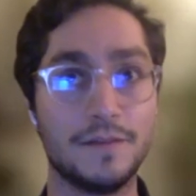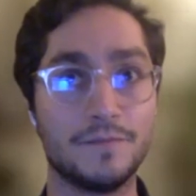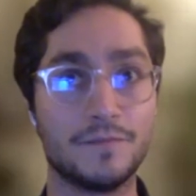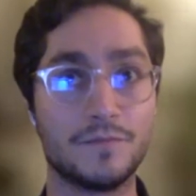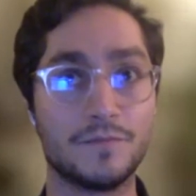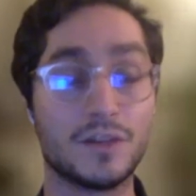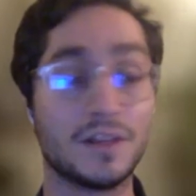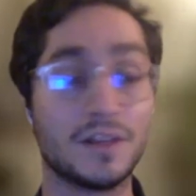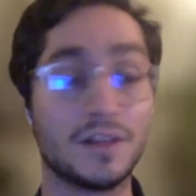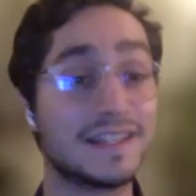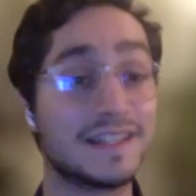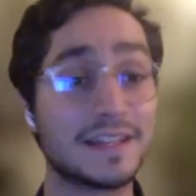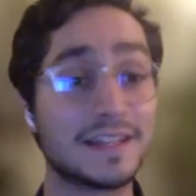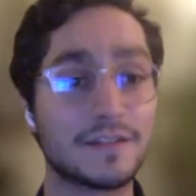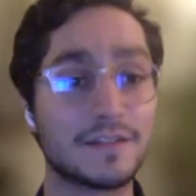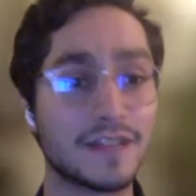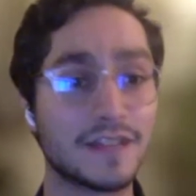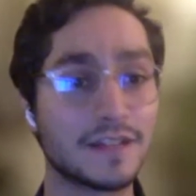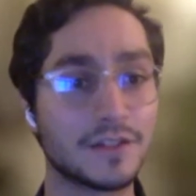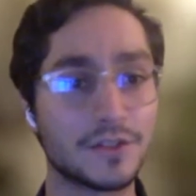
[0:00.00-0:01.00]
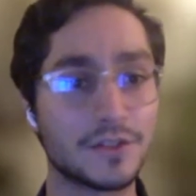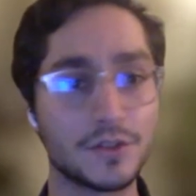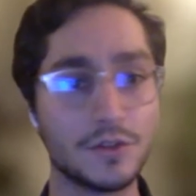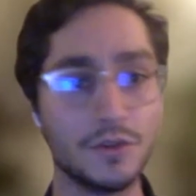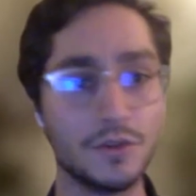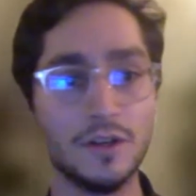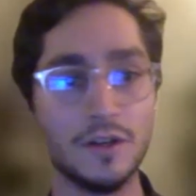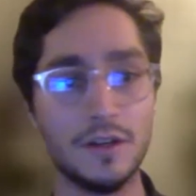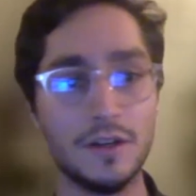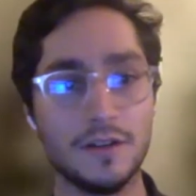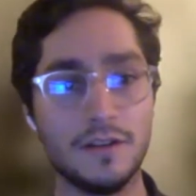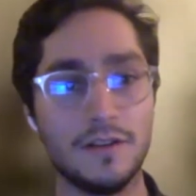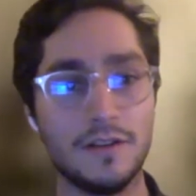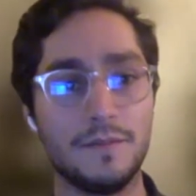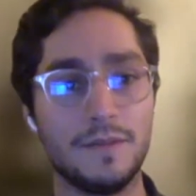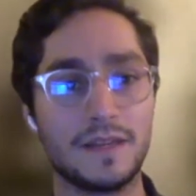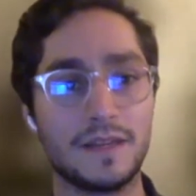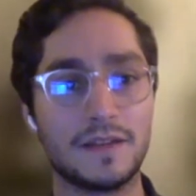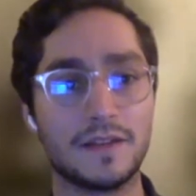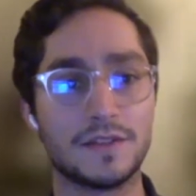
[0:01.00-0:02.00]
realistic thing to do,
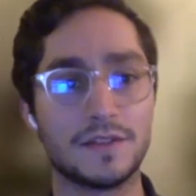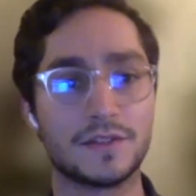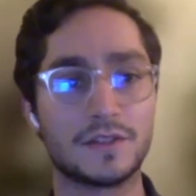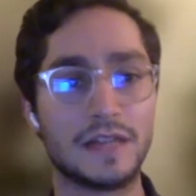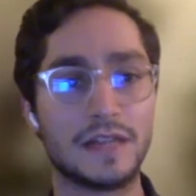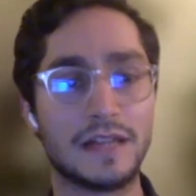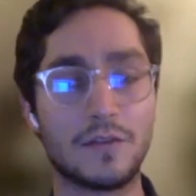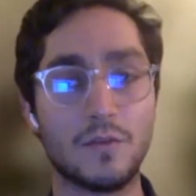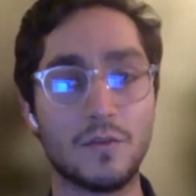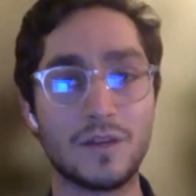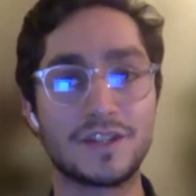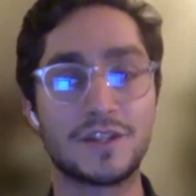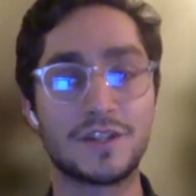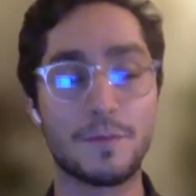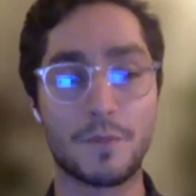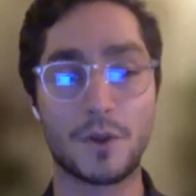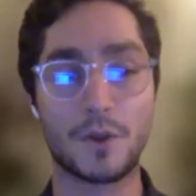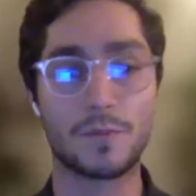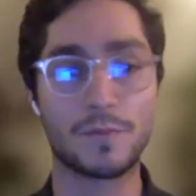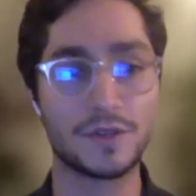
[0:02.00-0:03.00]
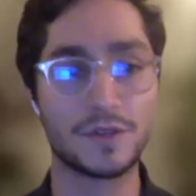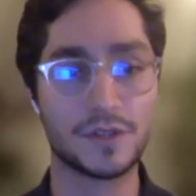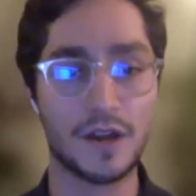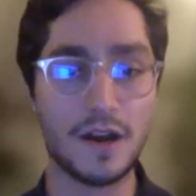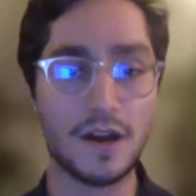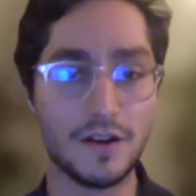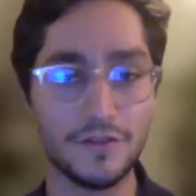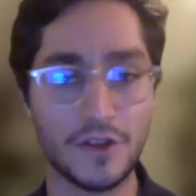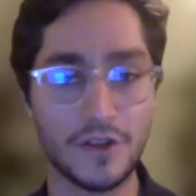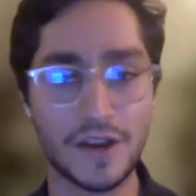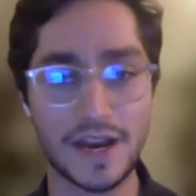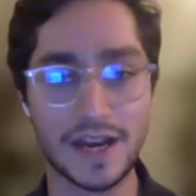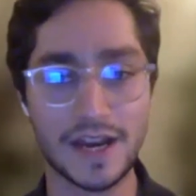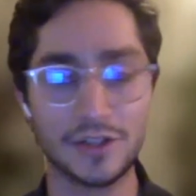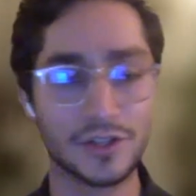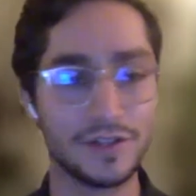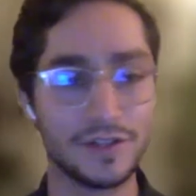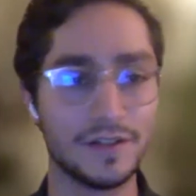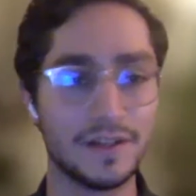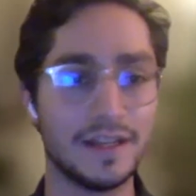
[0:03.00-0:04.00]
because like what's the purpose of a
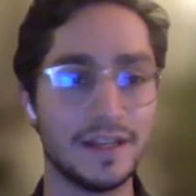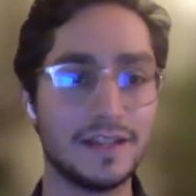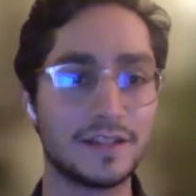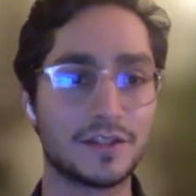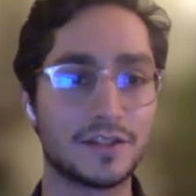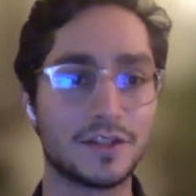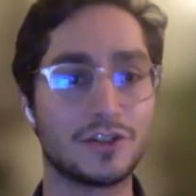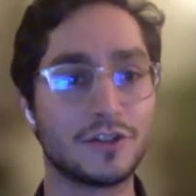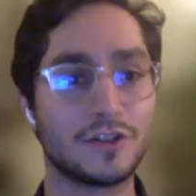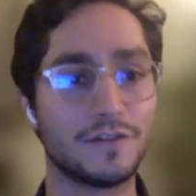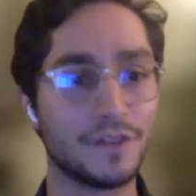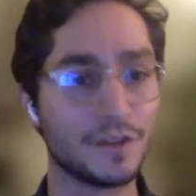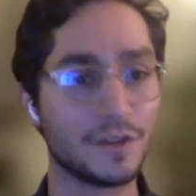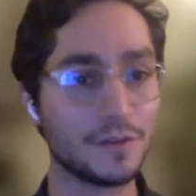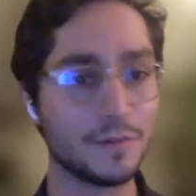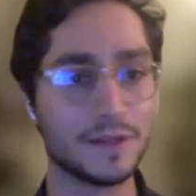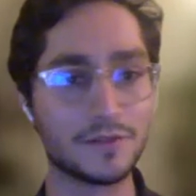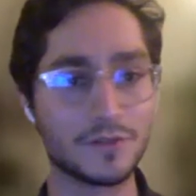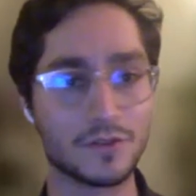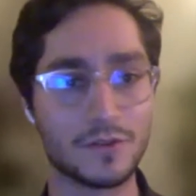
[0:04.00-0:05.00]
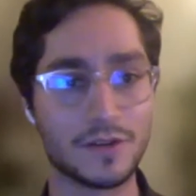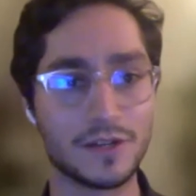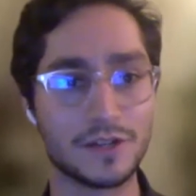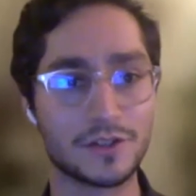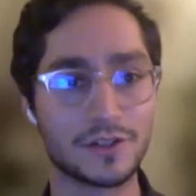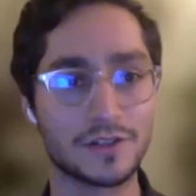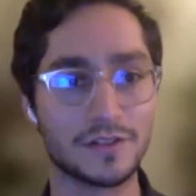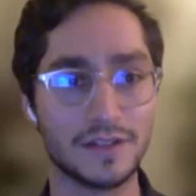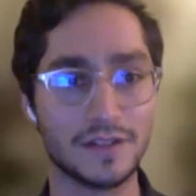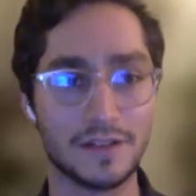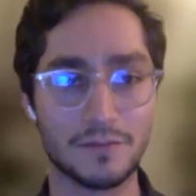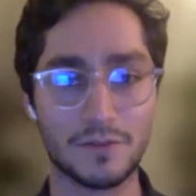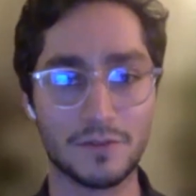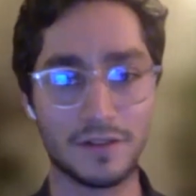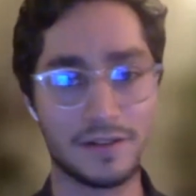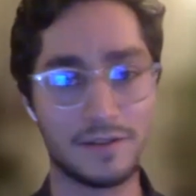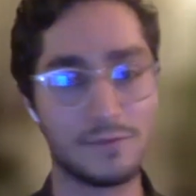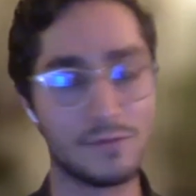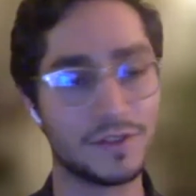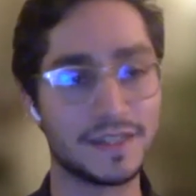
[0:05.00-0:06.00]
nation is such a fundamental question, and
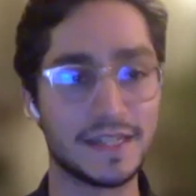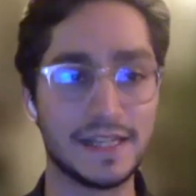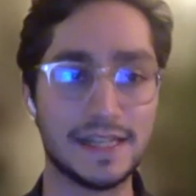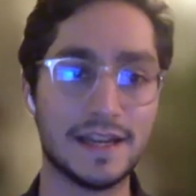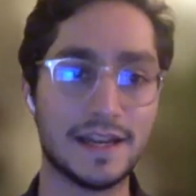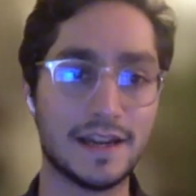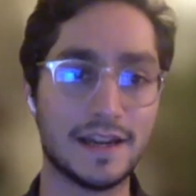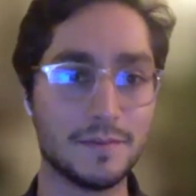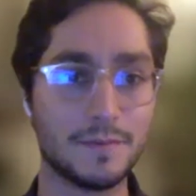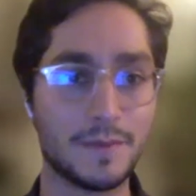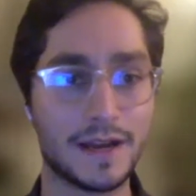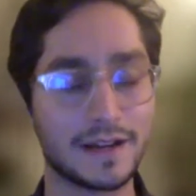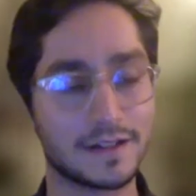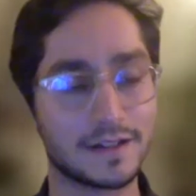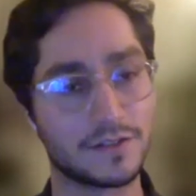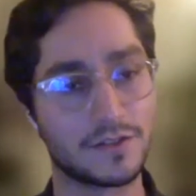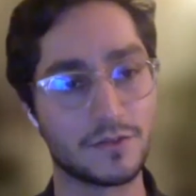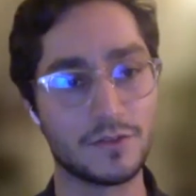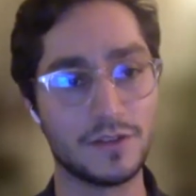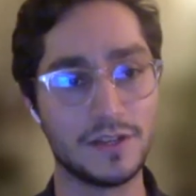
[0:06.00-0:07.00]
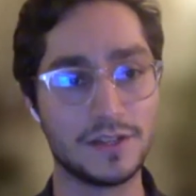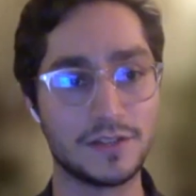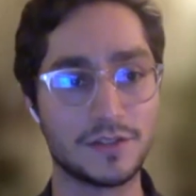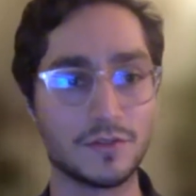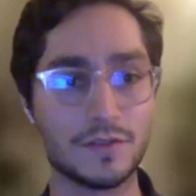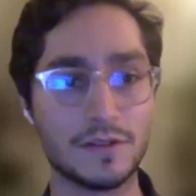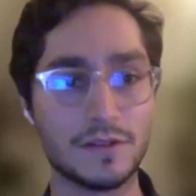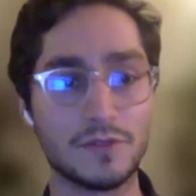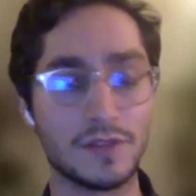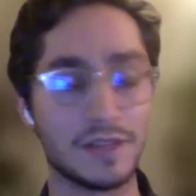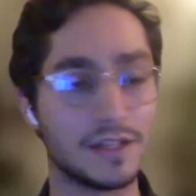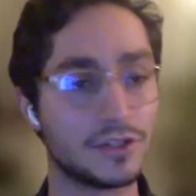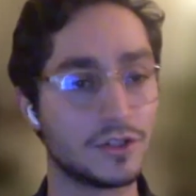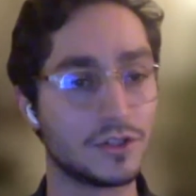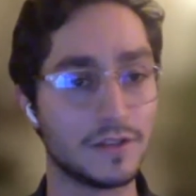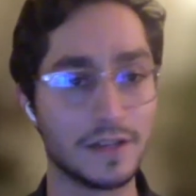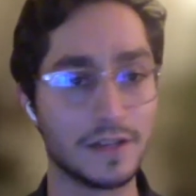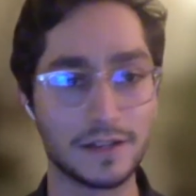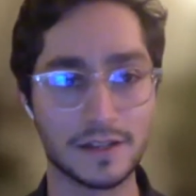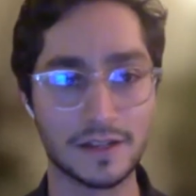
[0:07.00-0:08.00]
we'll see that unpacked through history,
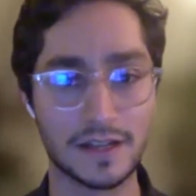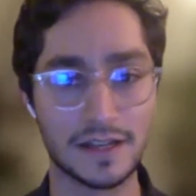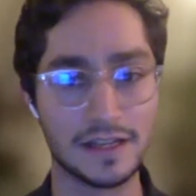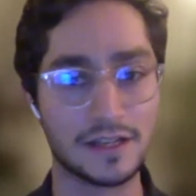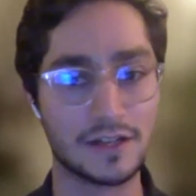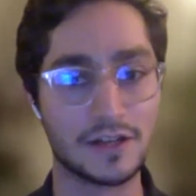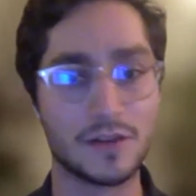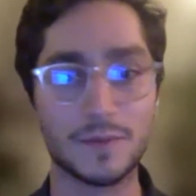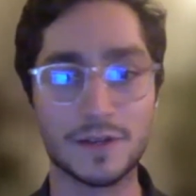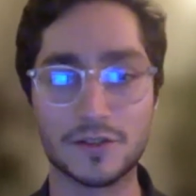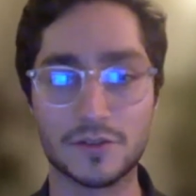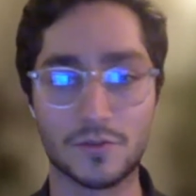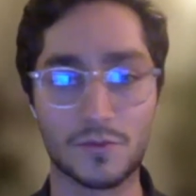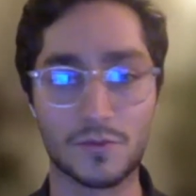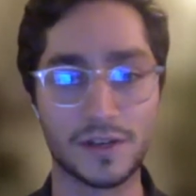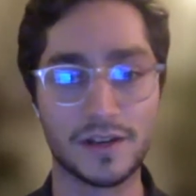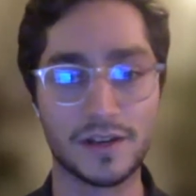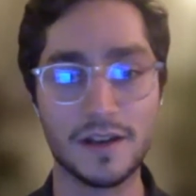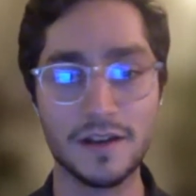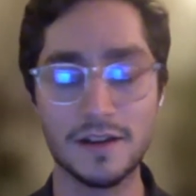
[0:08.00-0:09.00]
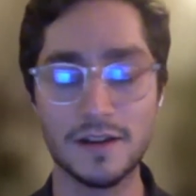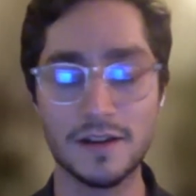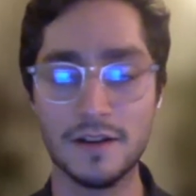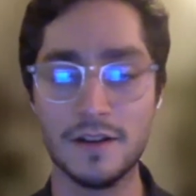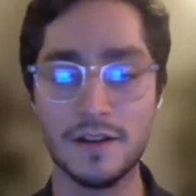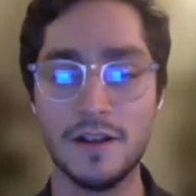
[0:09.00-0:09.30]
religion, and economics and whatnot.